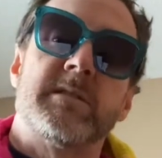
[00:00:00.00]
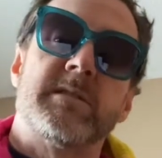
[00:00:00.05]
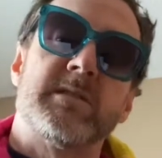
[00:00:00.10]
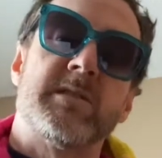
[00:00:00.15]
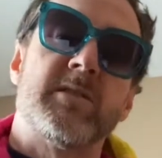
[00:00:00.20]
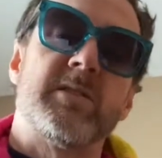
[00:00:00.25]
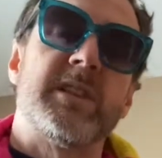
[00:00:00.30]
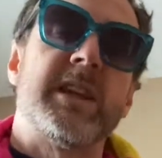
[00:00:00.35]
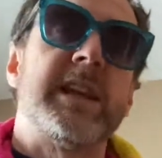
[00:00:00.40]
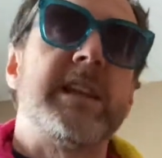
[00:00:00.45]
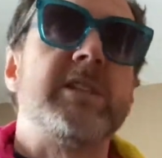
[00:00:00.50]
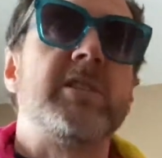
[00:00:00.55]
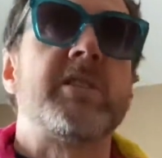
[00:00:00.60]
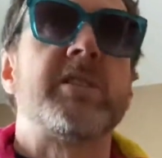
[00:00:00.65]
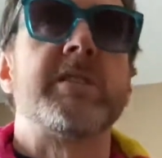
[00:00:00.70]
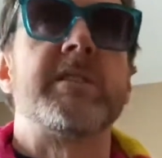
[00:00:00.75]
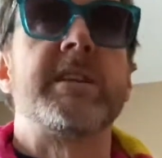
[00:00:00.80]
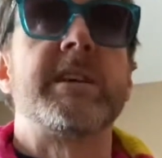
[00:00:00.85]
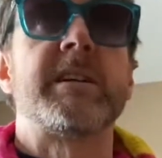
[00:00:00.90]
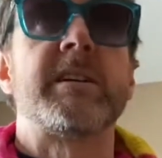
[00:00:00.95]
So then you
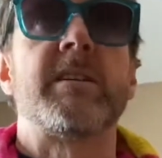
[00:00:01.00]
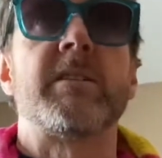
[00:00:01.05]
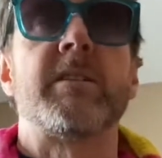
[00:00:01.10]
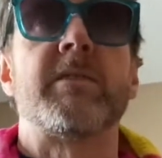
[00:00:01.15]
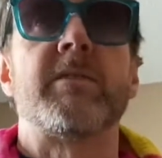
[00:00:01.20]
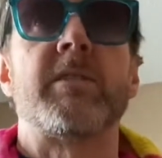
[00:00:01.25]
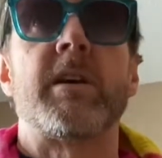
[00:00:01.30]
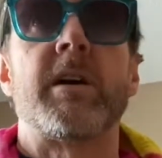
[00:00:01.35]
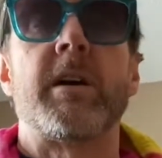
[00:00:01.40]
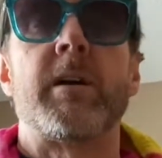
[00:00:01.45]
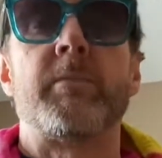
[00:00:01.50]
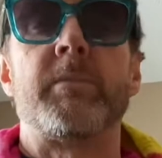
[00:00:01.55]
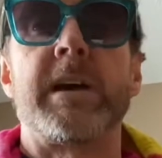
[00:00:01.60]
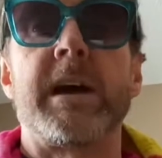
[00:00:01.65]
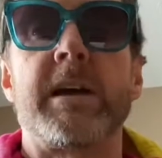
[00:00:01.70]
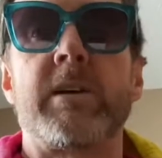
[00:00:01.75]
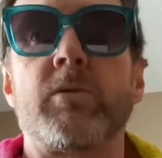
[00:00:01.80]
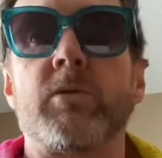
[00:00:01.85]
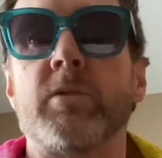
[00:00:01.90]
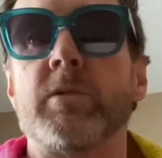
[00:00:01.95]
could think of
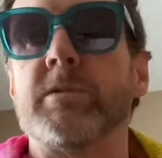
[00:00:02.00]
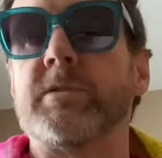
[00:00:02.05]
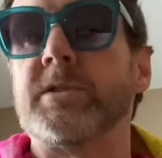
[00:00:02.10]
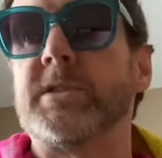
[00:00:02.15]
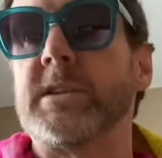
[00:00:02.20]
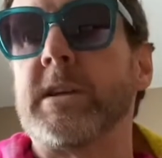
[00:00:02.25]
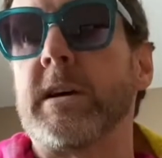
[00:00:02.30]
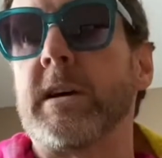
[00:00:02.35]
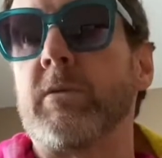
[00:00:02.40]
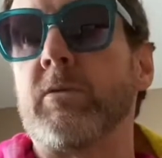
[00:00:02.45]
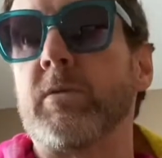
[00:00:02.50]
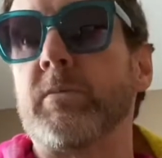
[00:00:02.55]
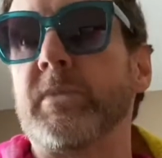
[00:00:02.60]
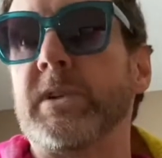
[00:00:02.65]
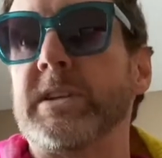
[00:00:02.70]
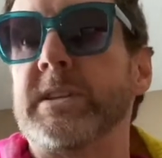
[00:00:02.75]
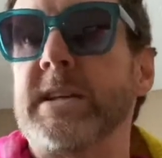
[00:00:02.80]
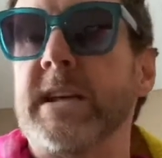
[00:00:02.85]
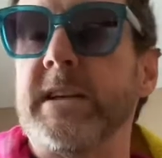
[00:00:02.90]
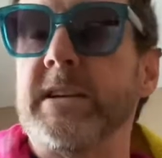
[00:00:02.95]
backwards would
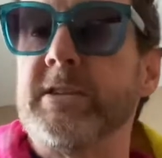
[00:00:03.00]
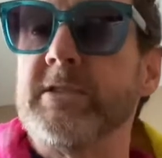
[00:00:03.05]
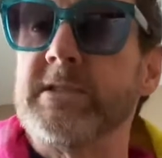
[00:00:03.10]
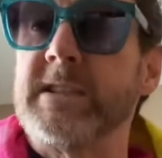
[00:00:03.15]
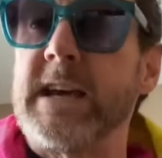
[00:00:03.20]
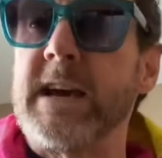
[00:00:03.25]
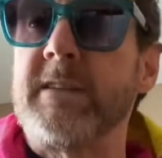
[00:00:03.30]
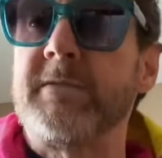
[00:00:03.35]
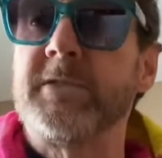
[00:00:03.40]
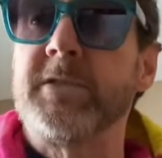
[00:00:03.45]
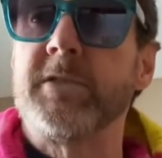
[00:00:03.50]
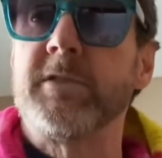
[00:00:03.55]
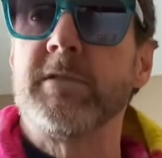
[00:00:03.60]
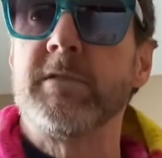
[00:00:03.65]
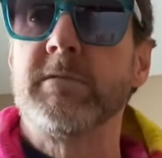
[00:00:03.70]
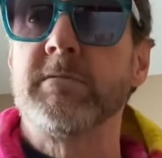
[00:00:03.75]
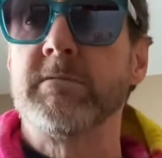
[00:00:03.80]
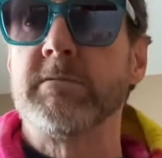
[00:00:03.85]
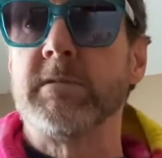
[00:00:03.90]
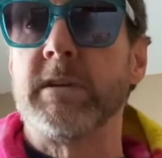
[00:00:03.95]
be 10 years
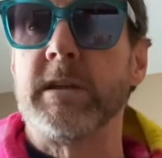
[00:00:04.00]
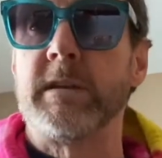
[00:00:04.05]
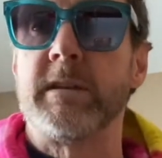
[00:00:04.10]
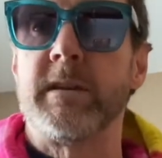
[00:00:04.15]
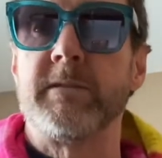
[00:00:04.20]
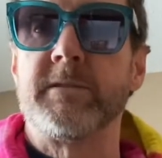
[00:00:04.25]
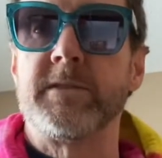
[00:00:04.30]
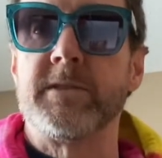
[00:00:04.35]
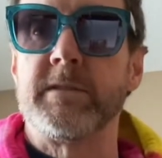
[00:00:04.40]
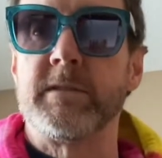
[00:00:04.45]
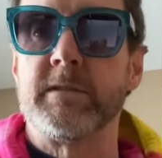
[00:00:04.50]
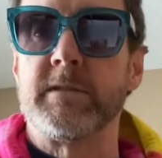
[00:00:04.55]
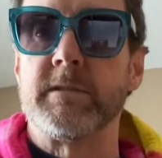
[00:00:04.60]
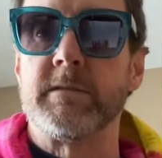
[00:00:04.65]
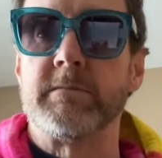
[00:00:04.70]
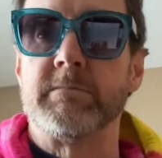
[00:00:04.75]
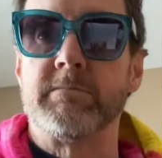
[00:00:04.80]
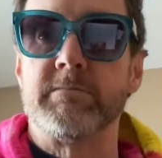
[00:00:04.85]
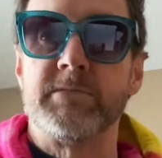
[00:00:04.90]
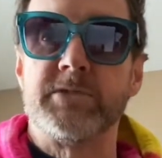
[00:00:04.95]
after I'd love
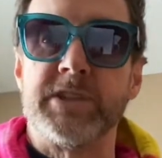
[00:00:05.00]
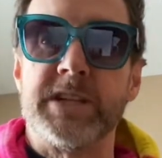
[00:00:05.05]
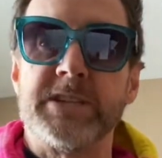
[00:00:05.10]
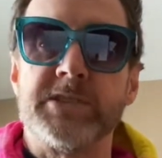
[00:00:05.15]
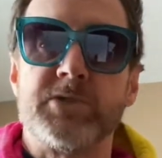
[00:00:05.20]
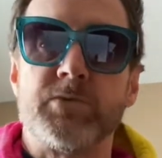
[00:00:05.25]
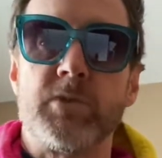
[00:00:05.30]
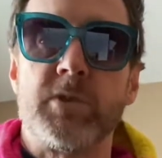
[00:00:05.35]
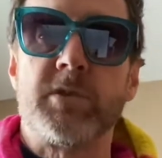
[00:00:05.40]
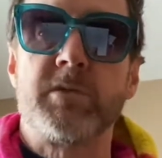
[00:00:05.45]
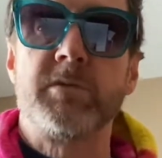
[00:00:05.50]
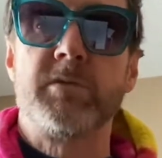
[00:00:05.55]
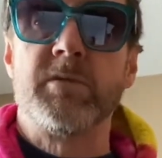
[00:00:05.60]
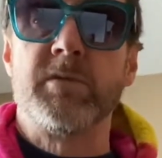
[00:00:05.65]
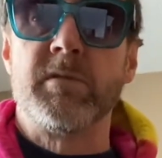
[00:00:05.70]
to change the world.